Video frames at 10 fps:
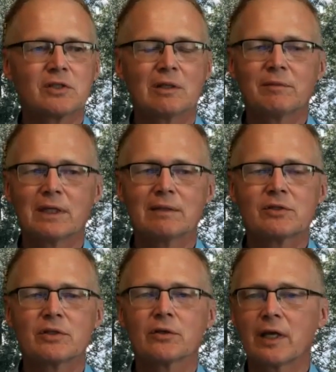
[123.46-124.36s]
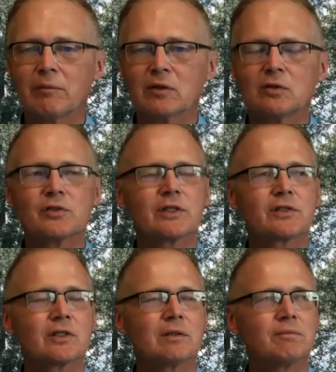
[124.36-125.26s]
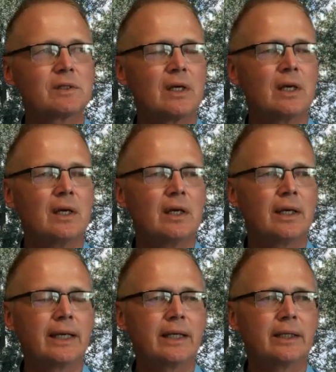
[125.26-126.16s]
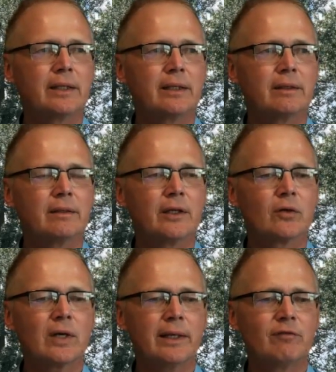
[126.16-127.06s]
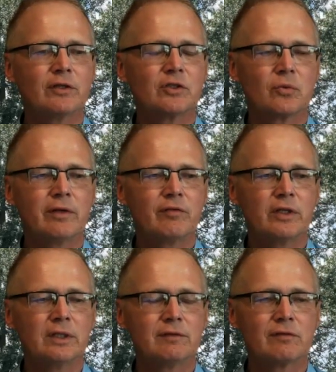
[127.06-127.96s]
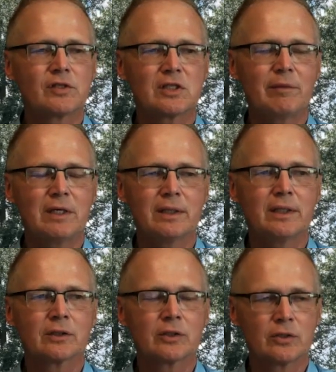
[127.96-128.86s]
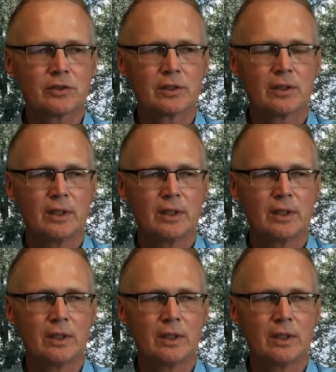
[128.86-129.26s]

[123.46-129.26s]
sometimes they're chemical systems, and they're kind of a derivative of semiconductors.